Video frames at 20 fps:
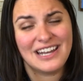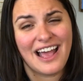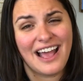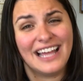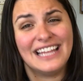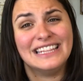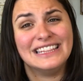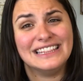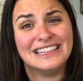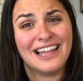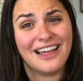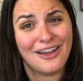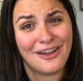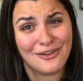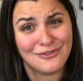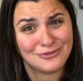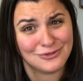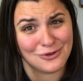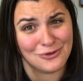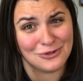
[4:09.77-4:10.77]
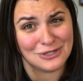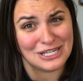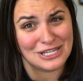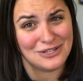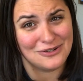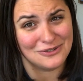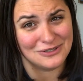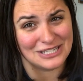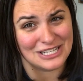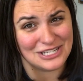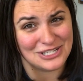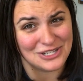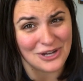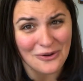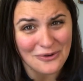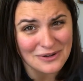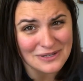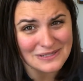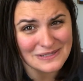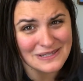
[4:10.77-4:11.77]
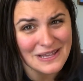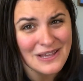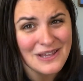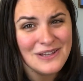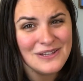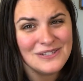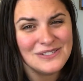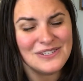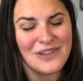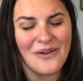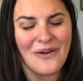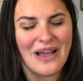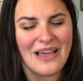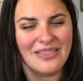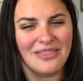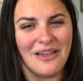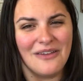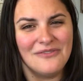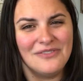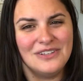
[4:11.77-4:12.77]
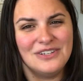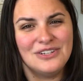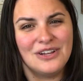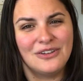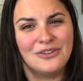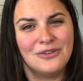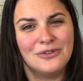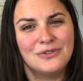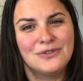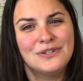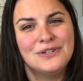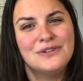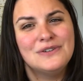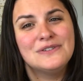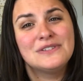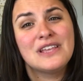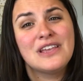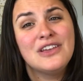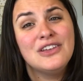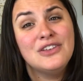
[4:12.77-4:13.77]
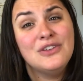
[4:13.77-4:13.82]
I love corny jokes, so I love the Jungle Cruise.